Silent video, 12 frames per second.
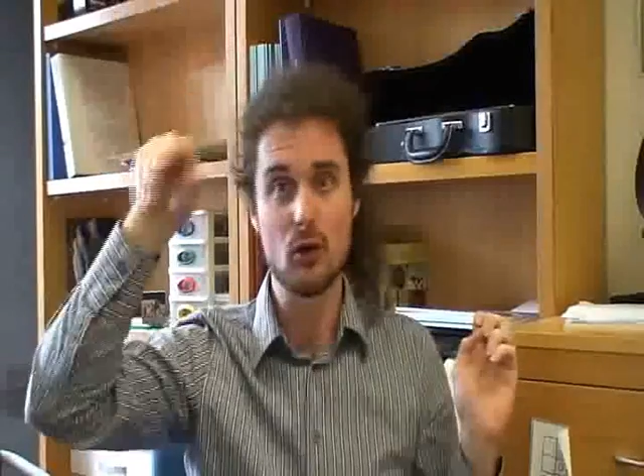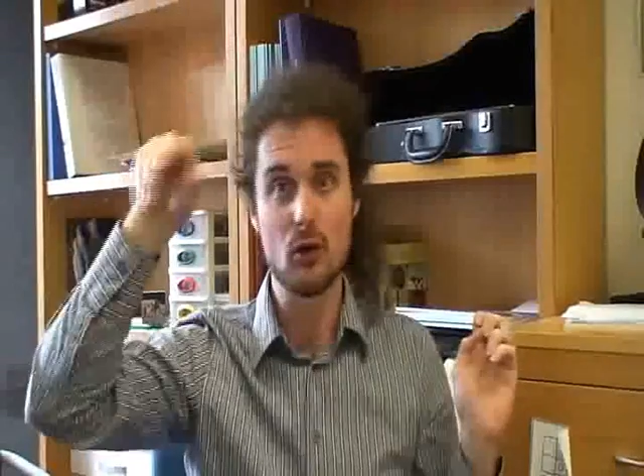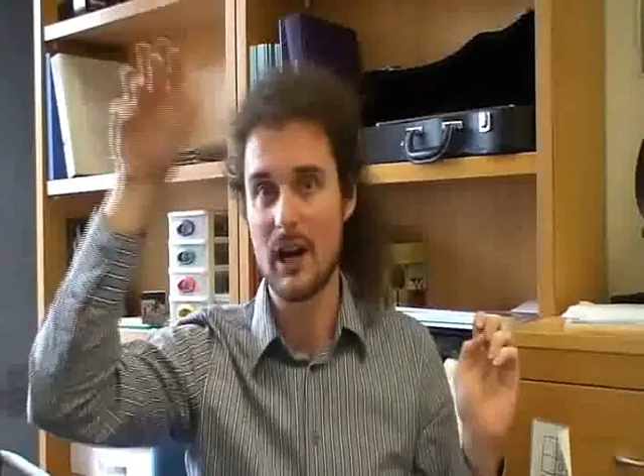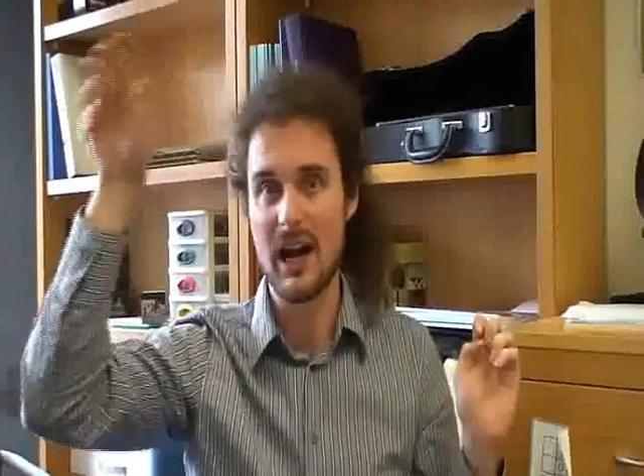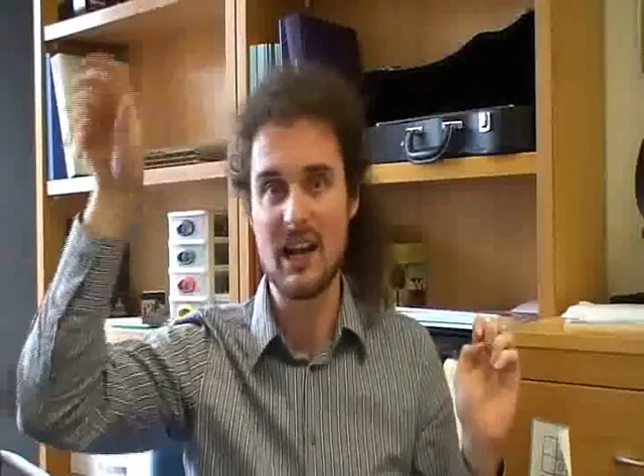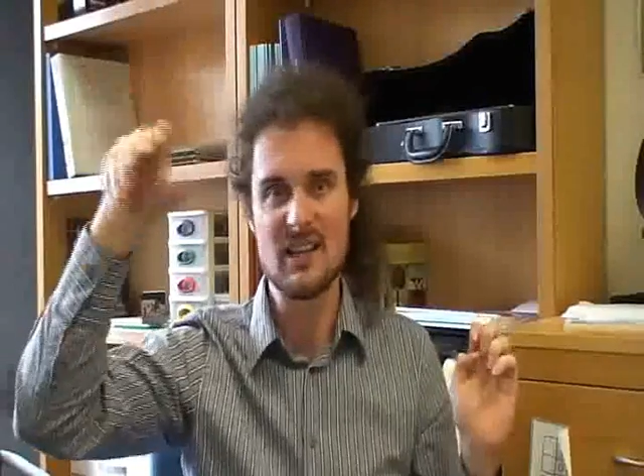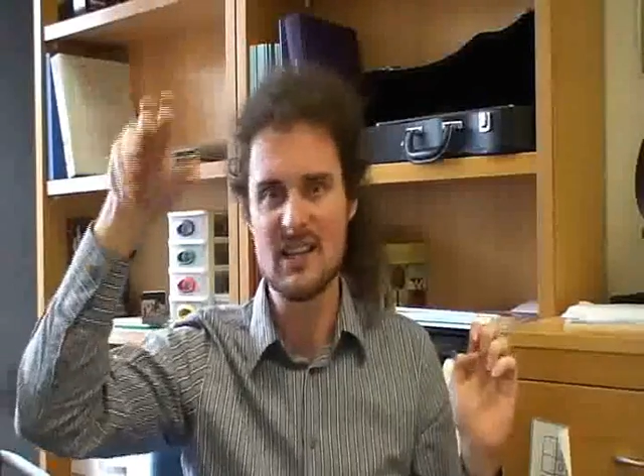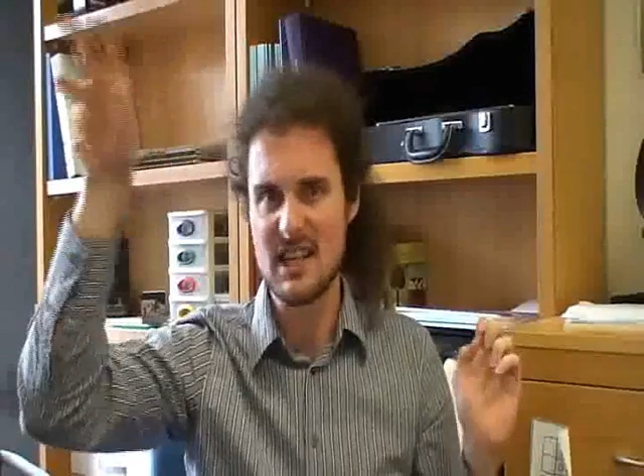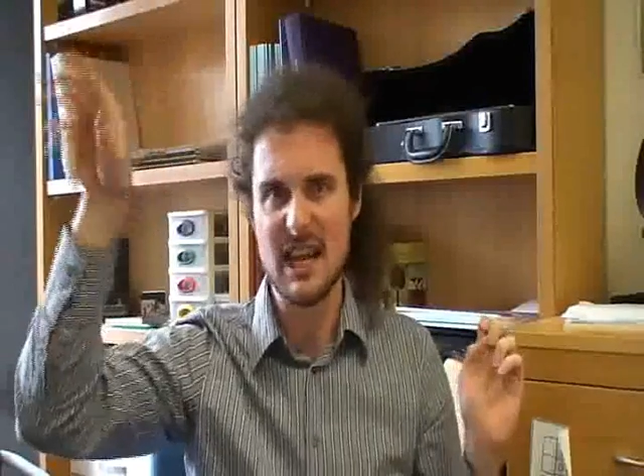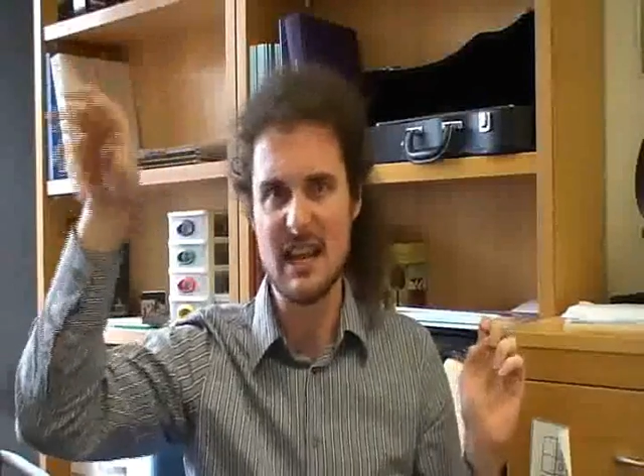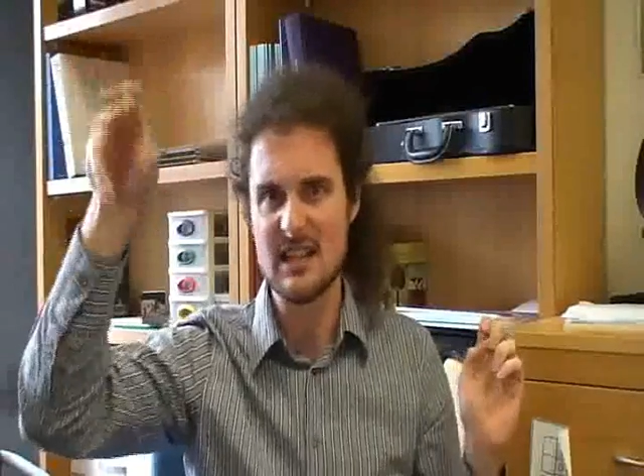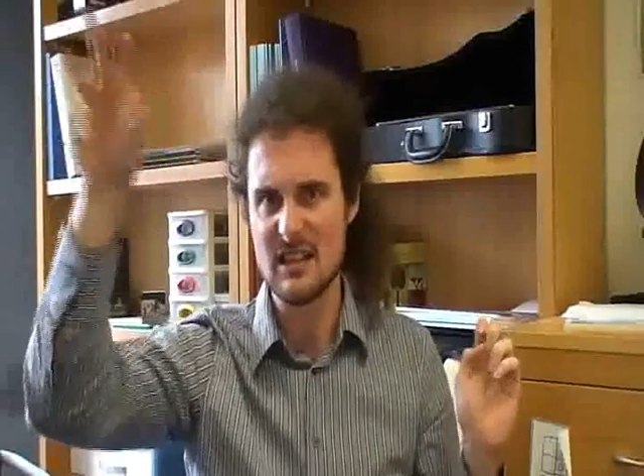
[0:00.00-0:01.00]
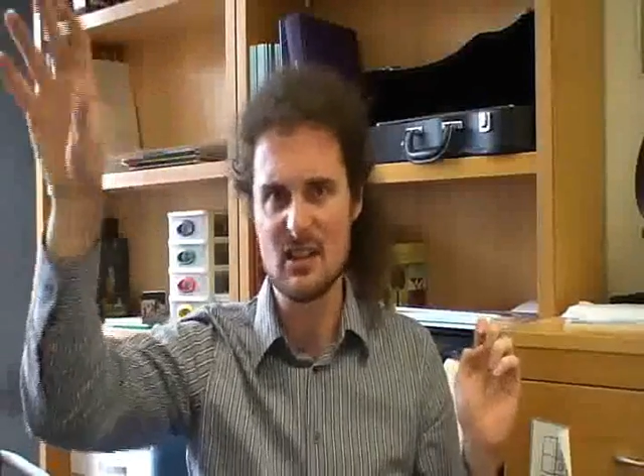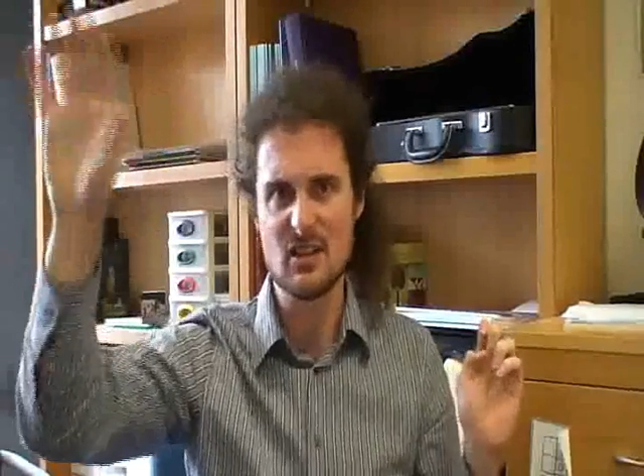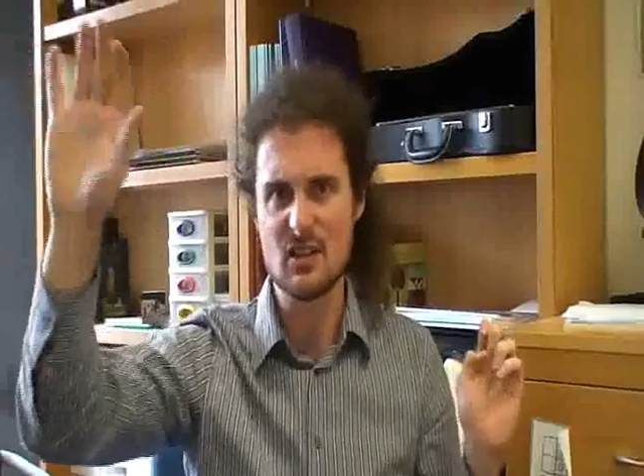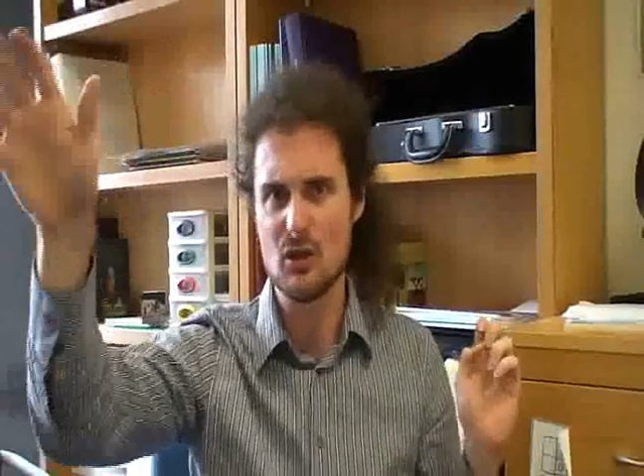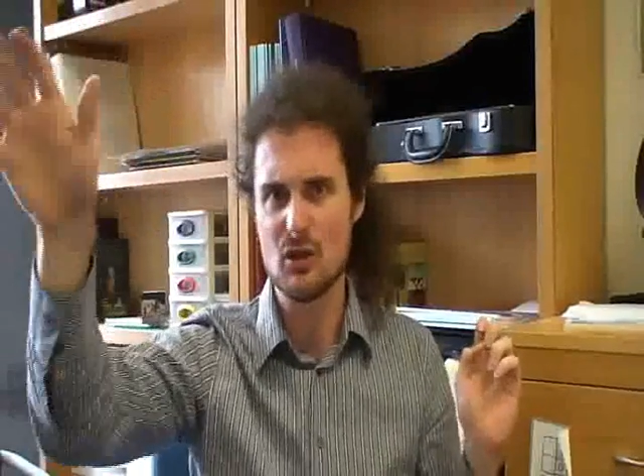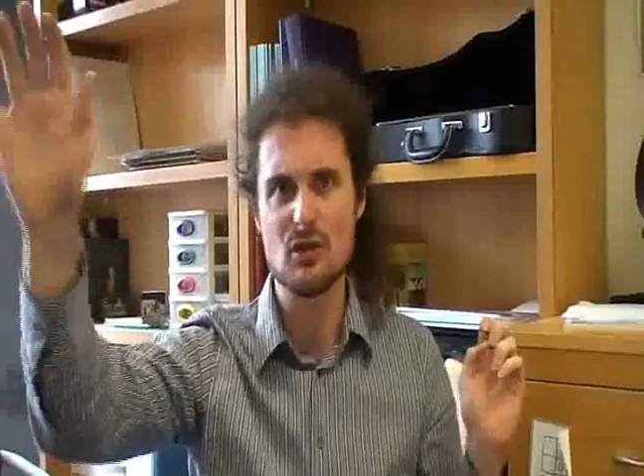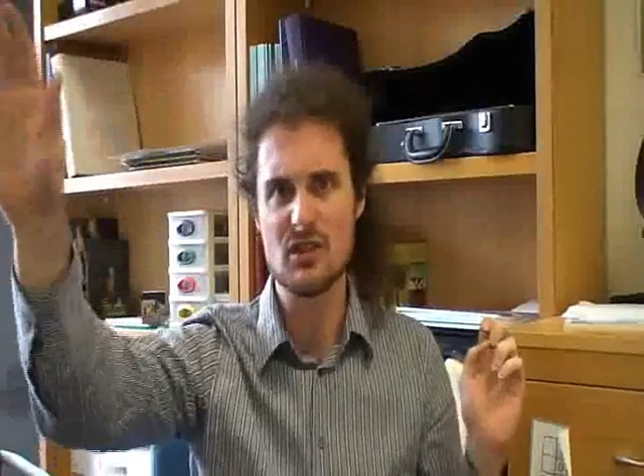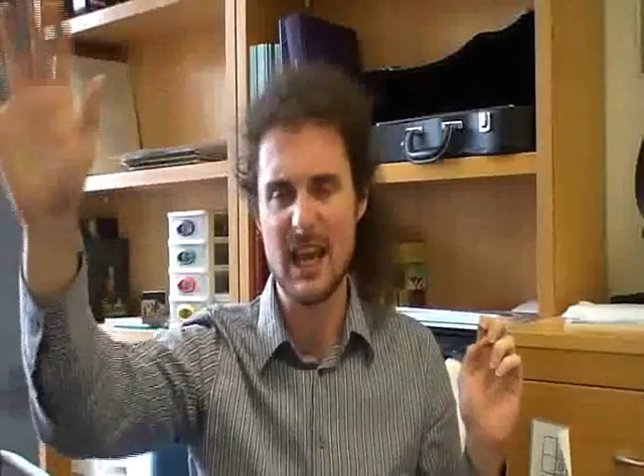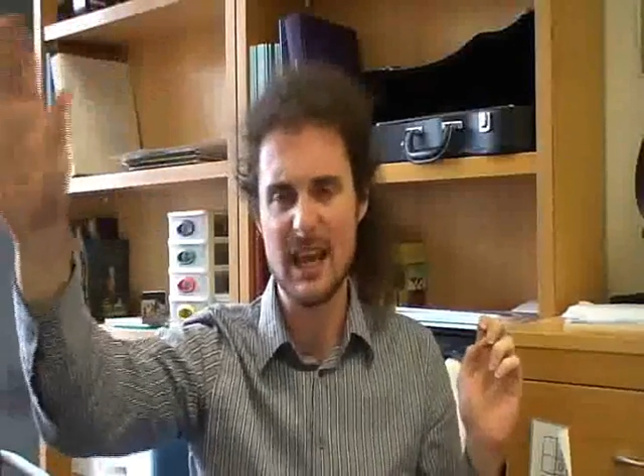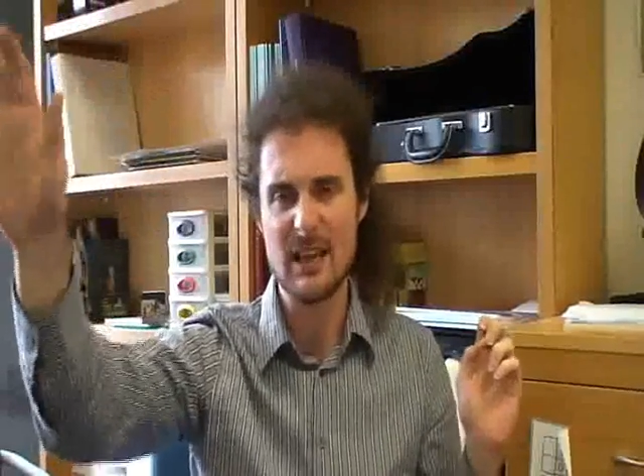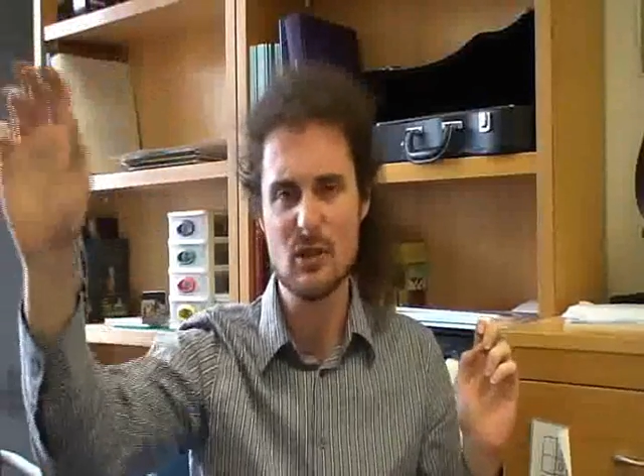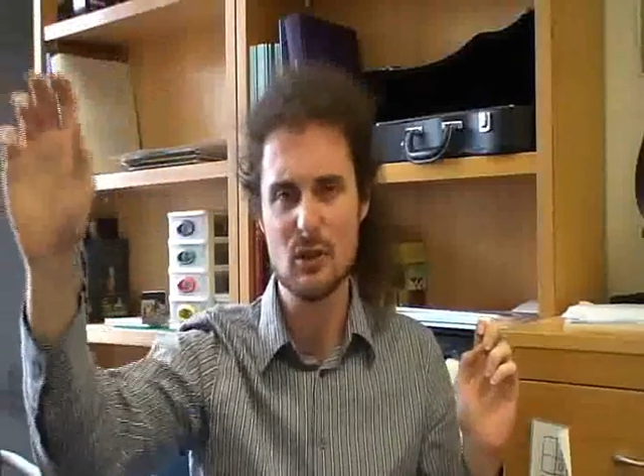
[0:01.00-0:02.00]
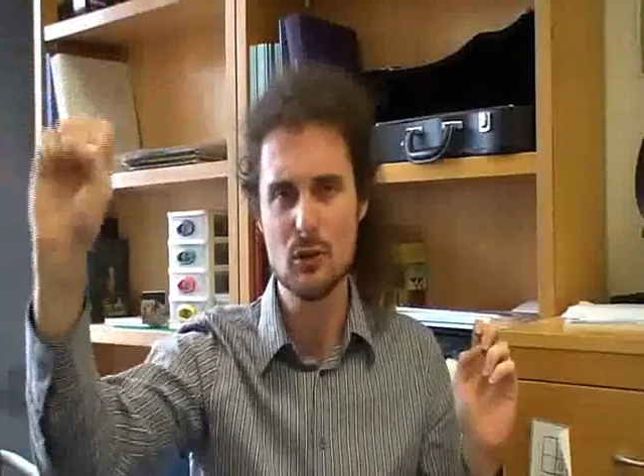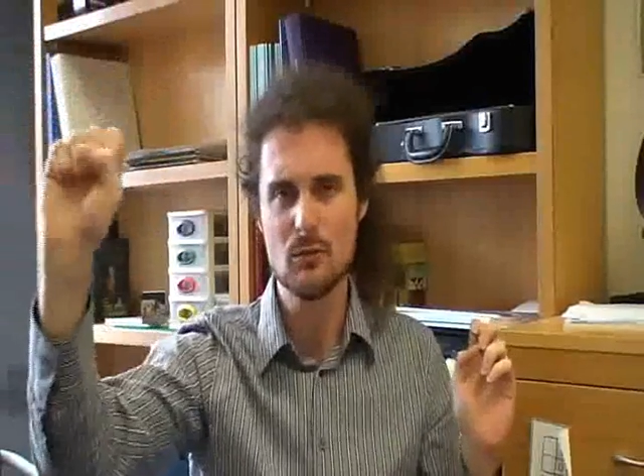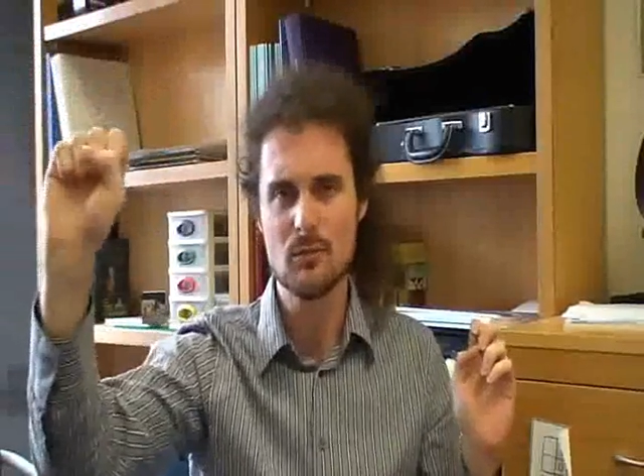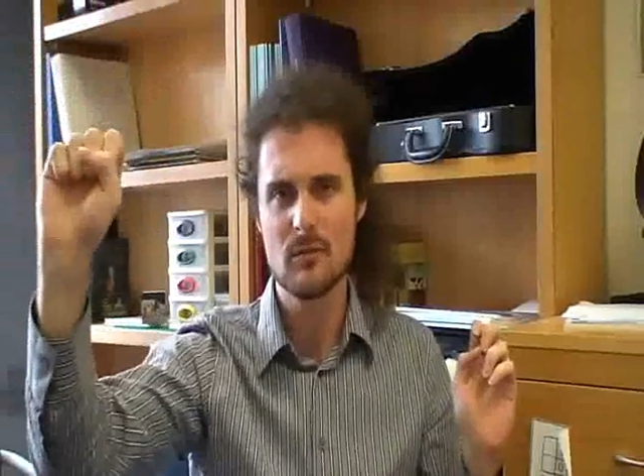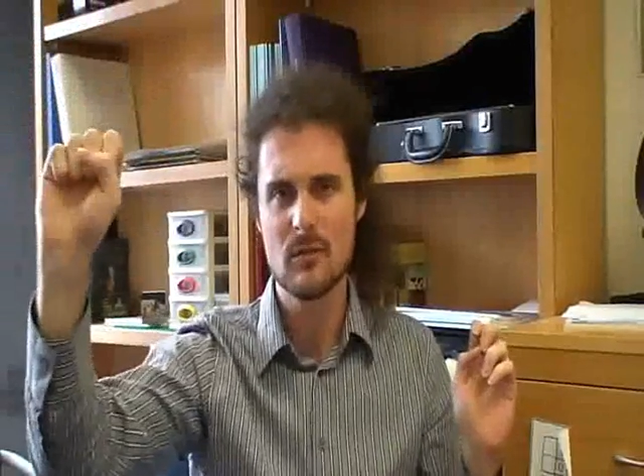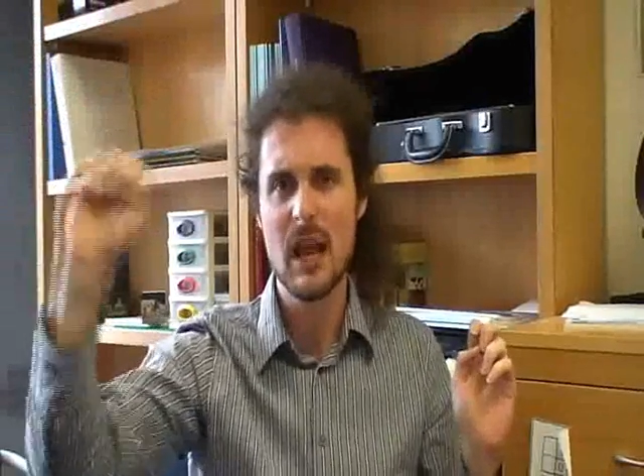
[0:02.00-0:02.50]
you're understanding that the students can do,